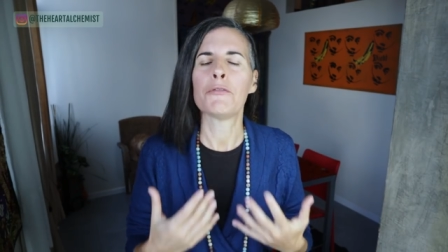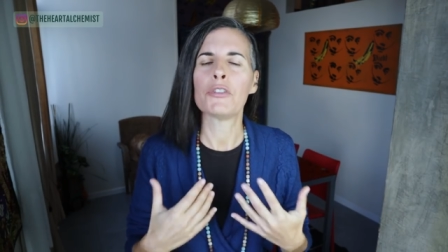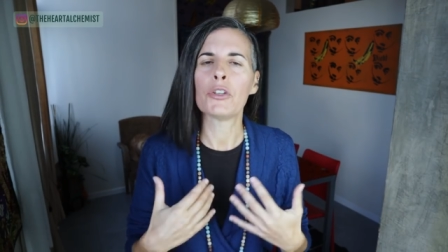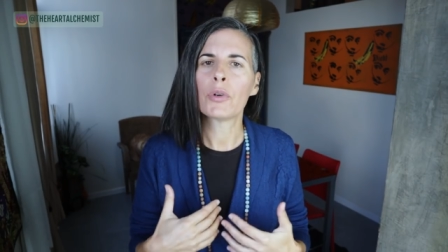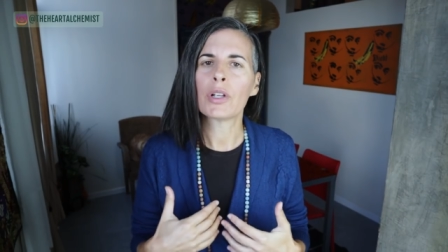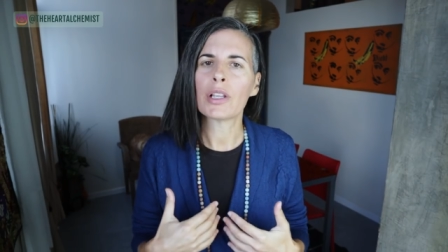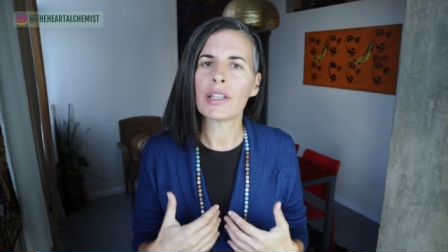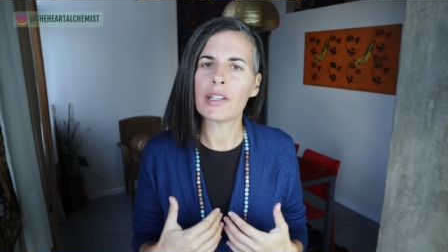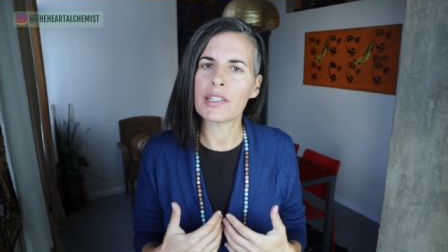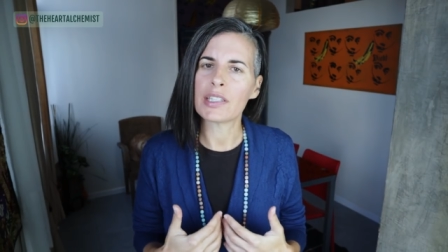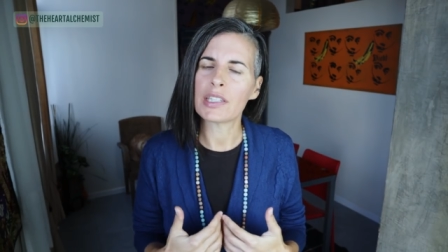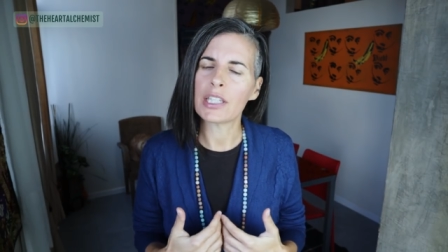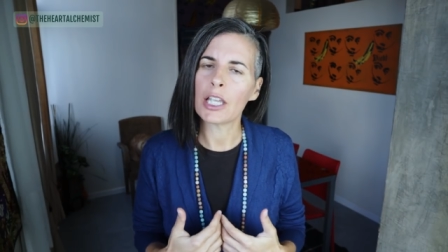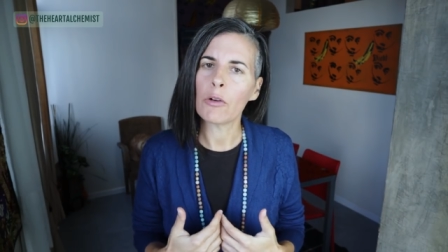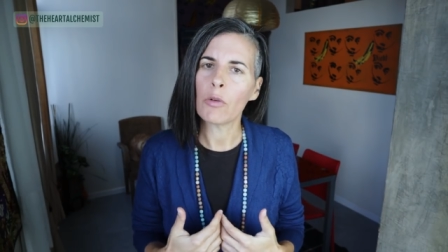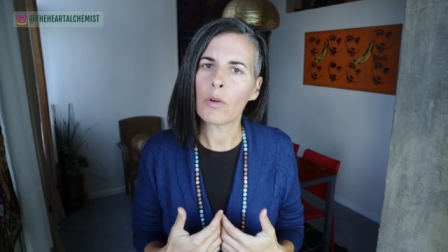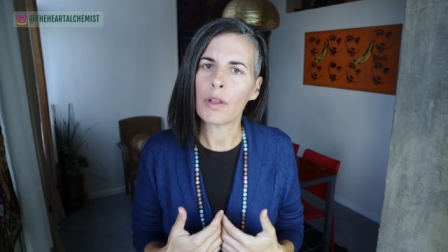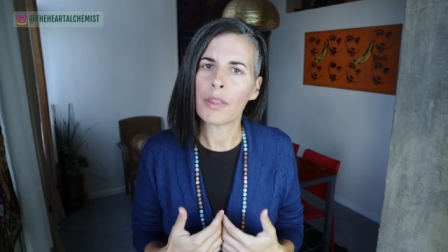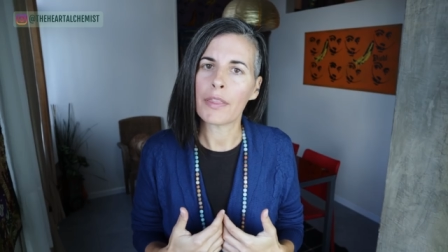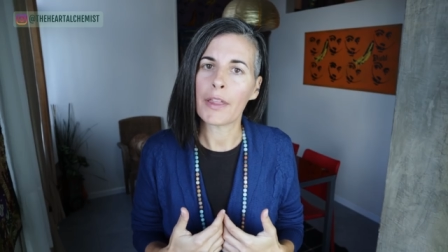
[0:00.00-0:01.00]
if you really
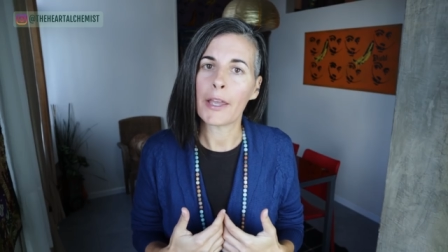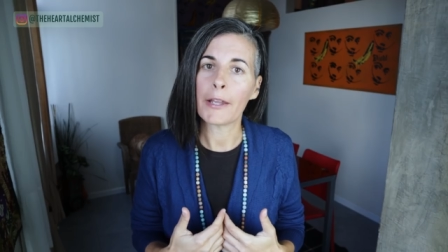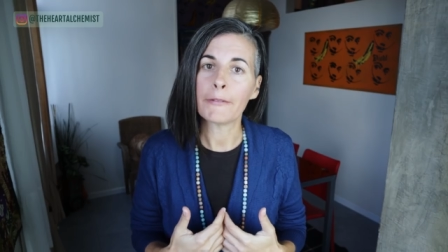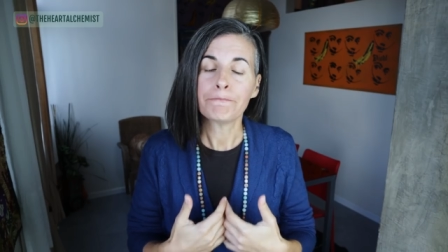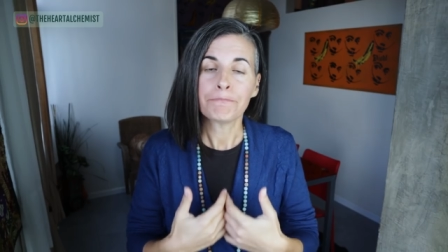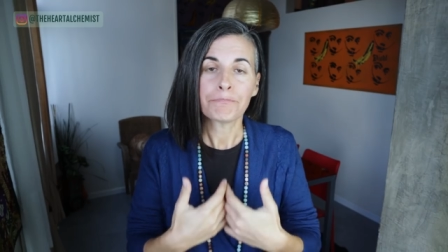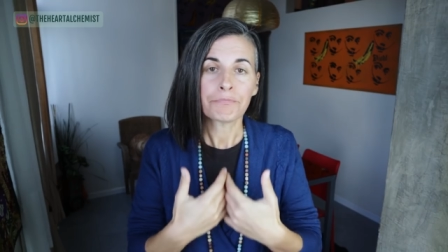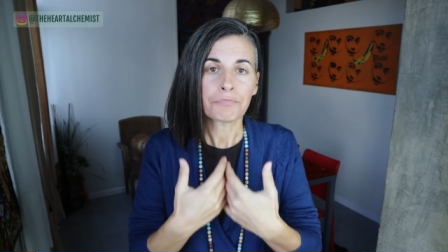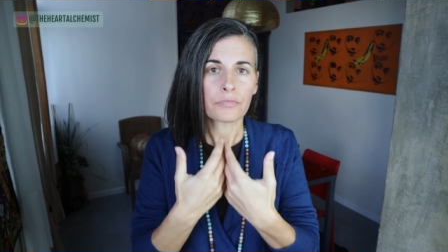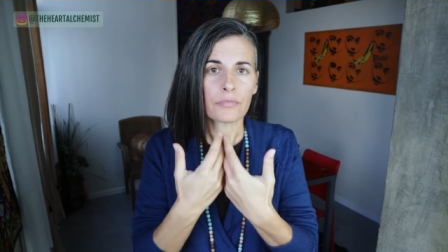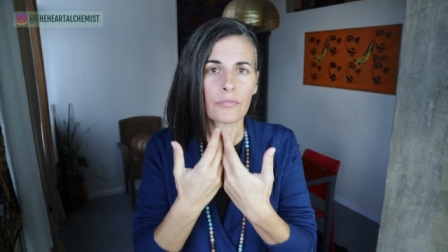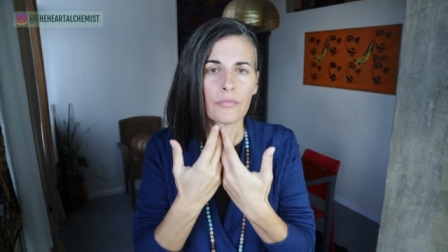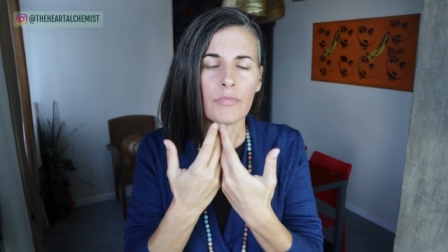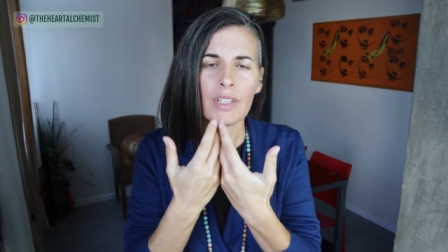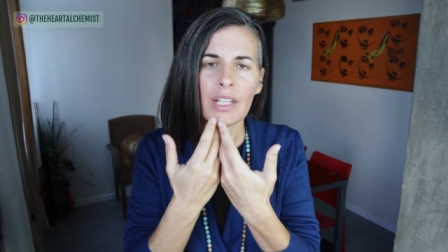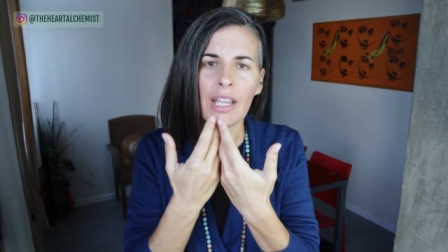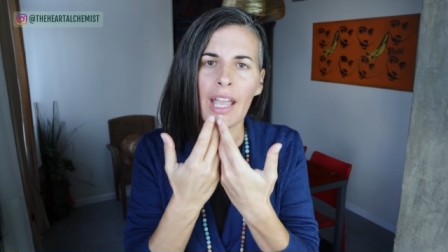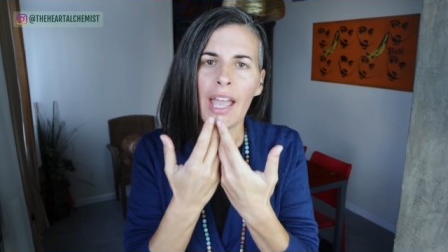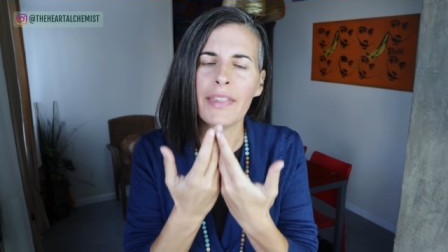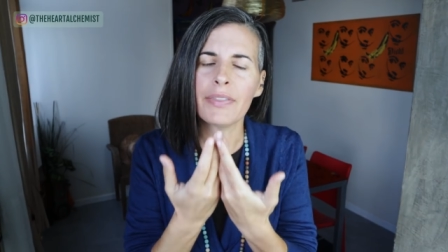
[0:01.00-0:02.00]
sit with it.
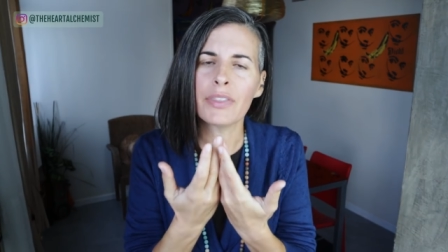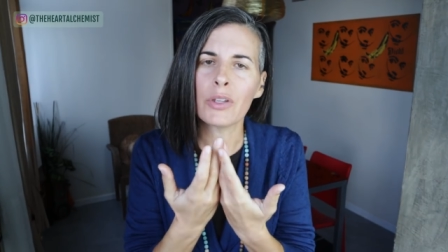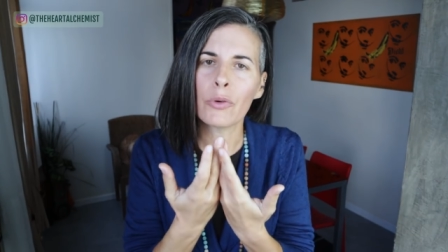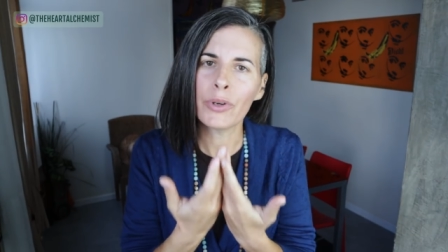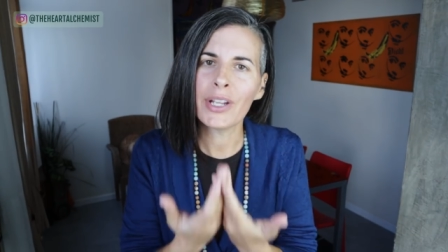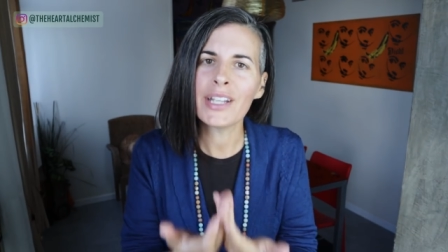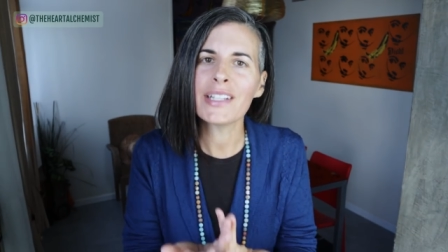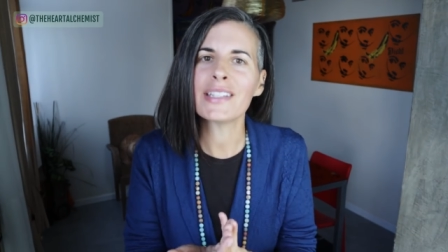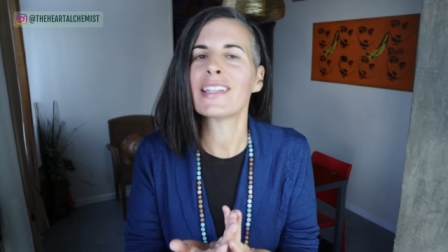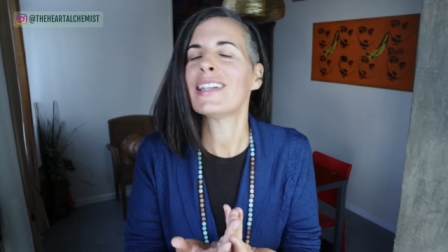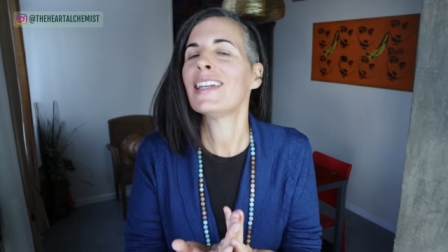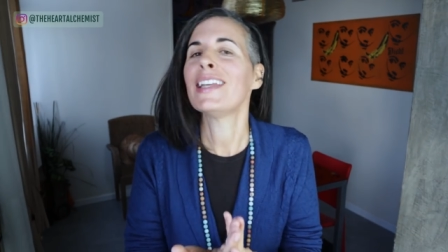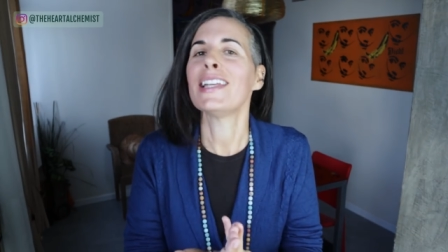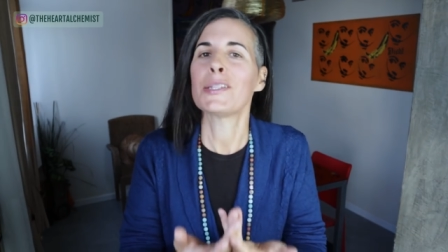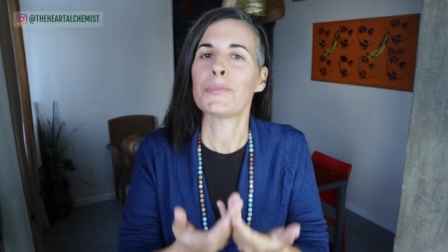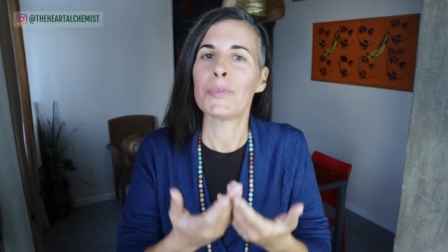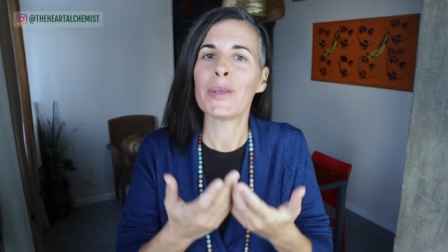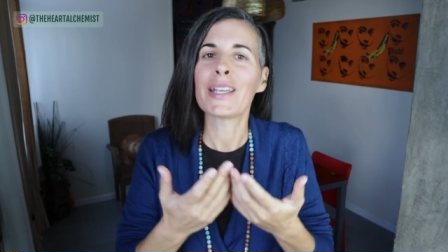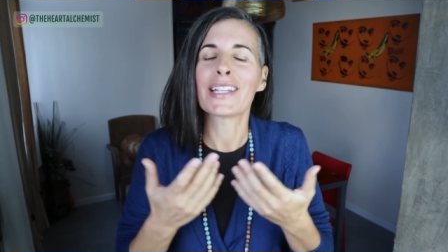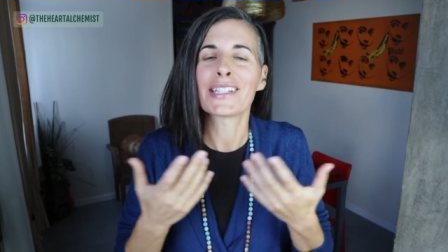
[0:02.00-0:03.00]
And the reason
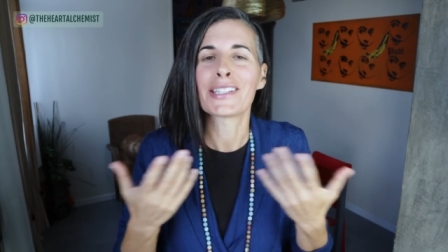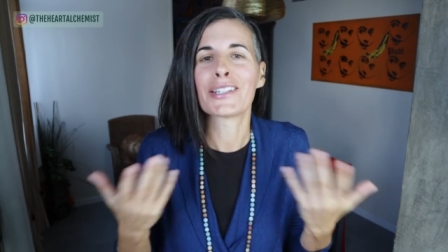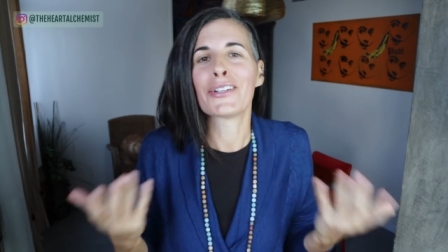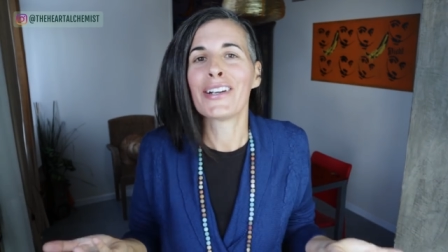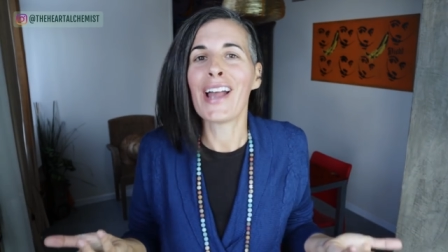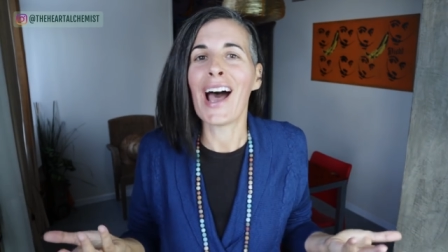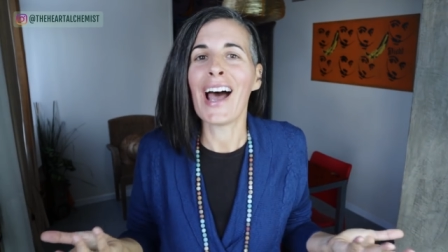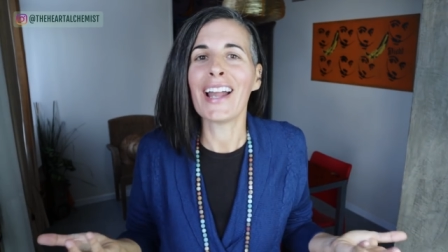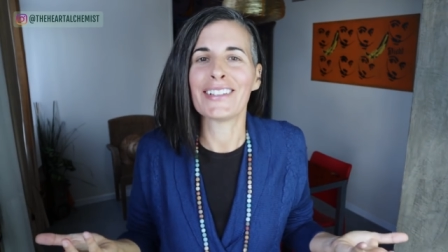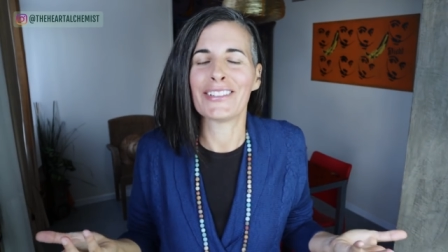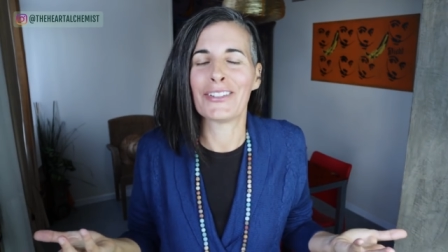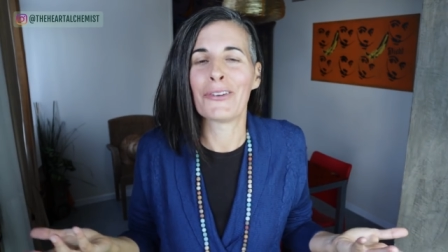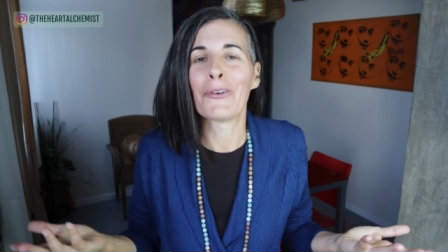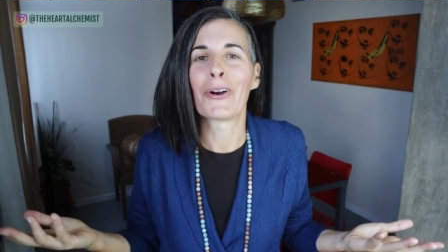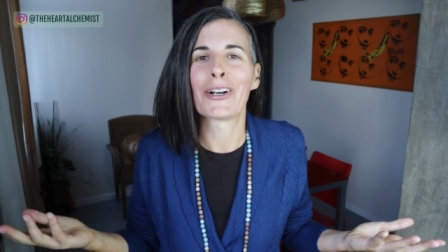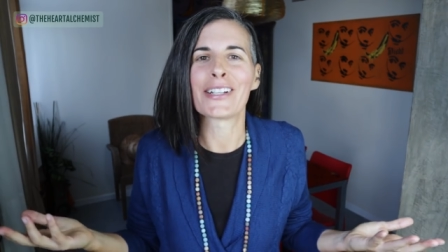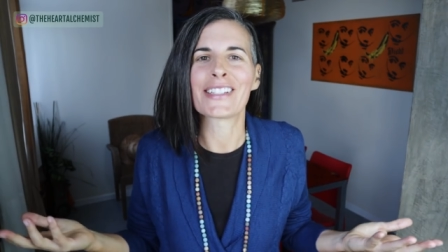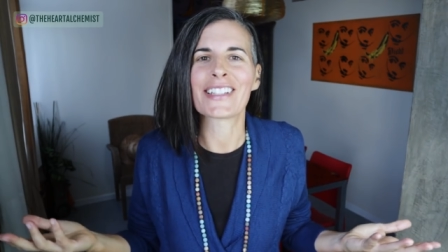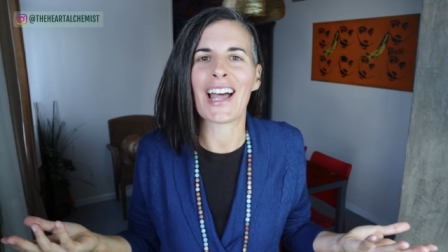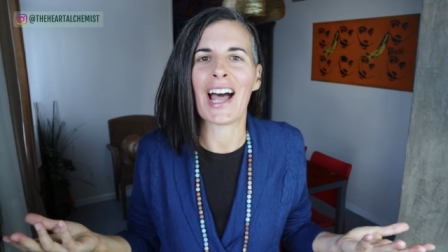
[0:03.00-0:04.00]
is because they're not
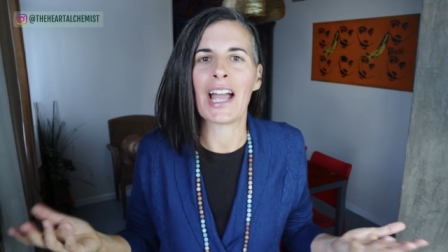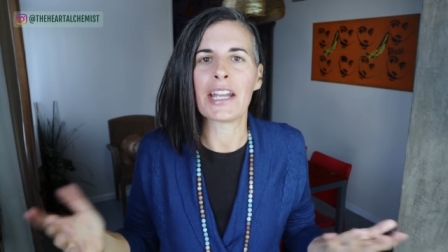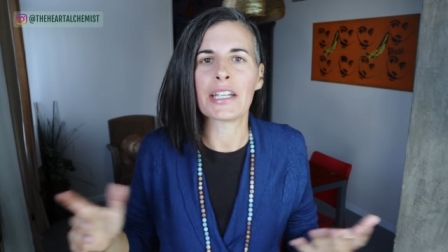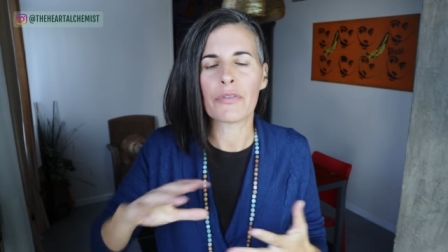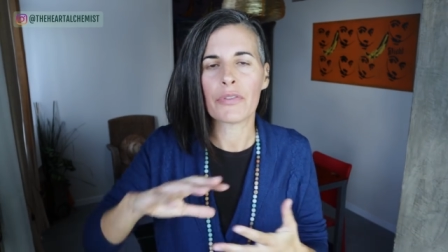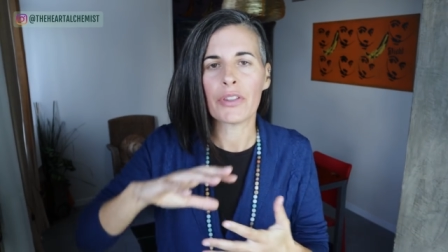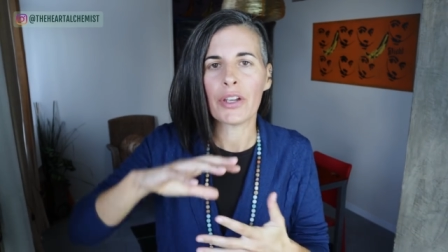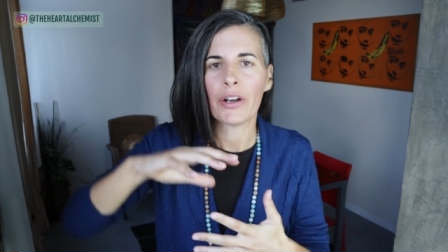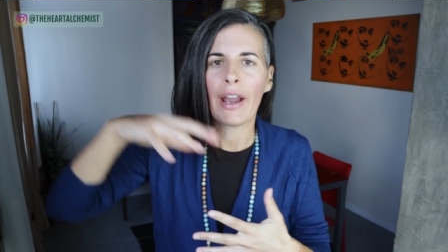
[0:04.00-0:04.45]
yours, kind of.